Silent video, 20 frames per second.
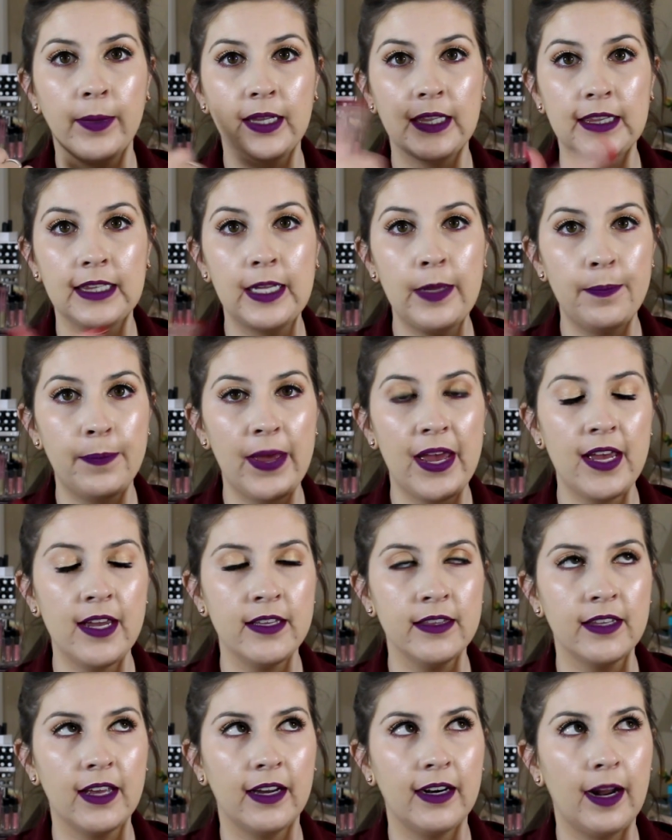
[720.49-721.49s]
lip
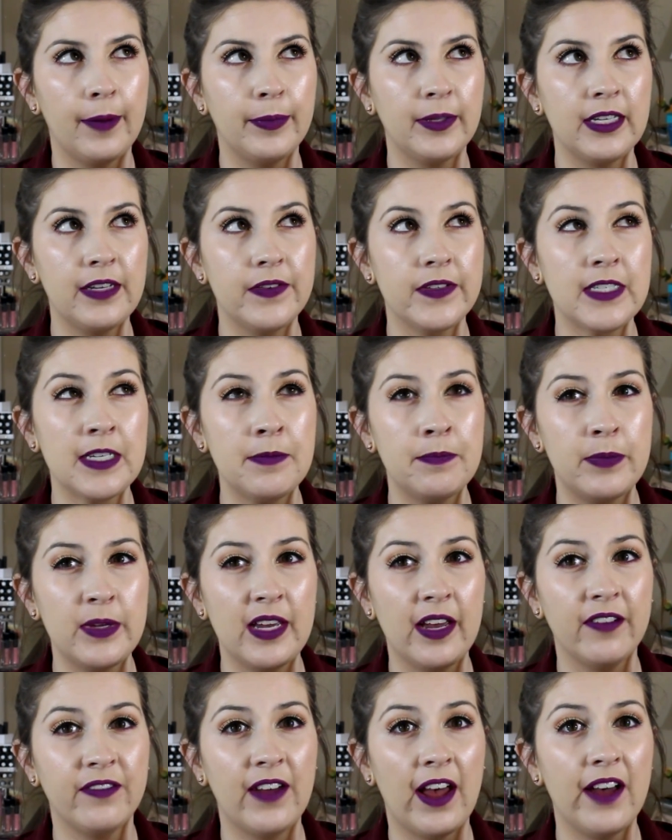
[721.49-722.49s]
paint that I believe is in
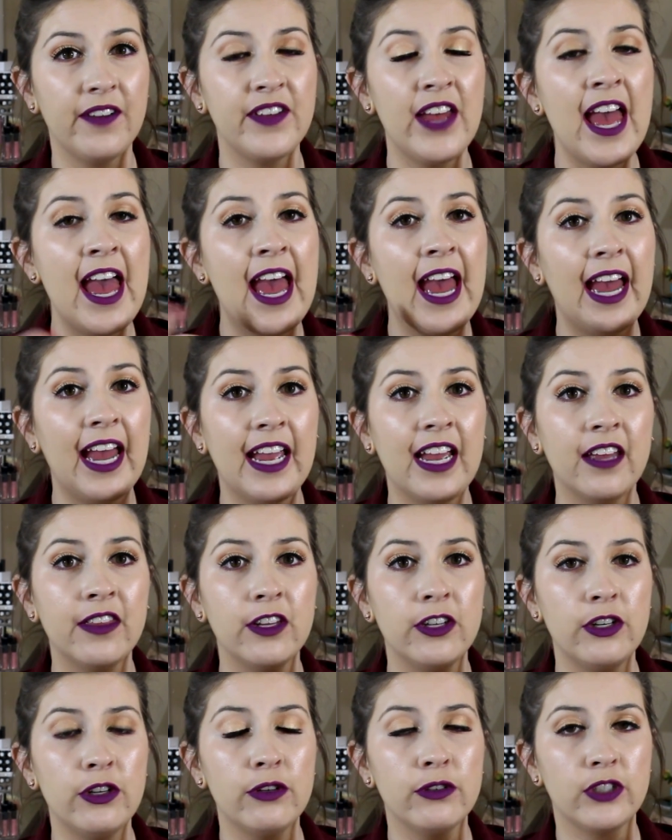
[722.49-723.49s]
BFF, and
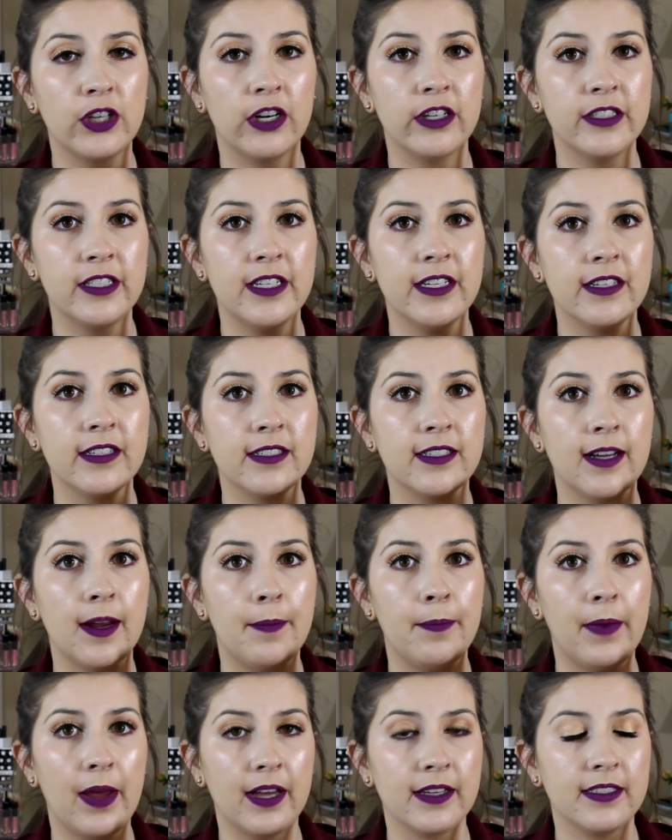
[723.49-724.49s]
the new Tarteist
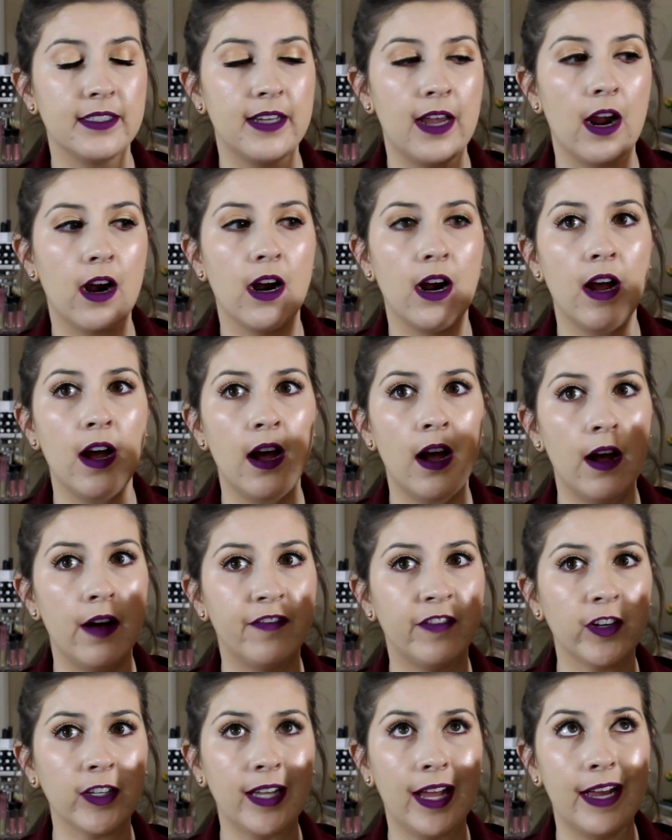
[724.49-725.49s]
mascara
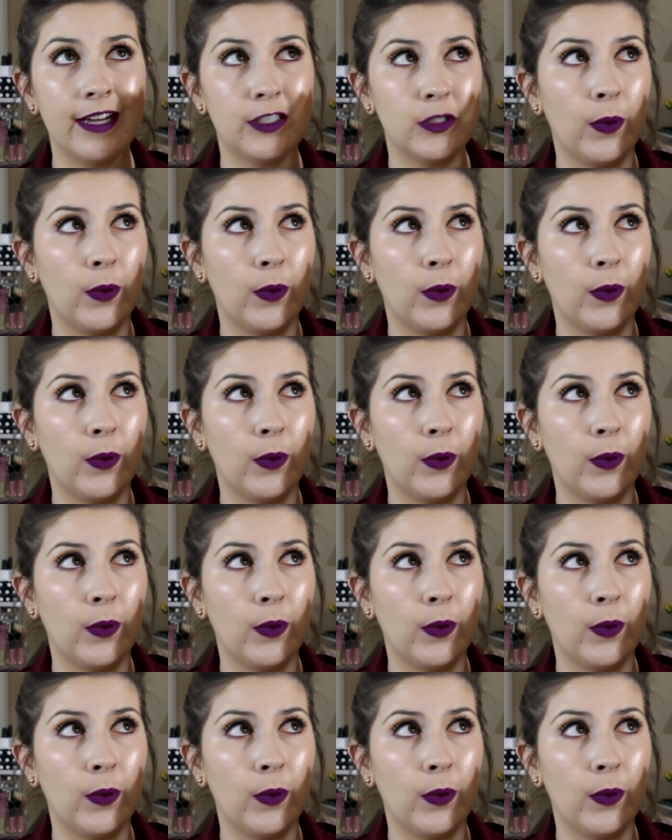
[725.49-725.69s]
for like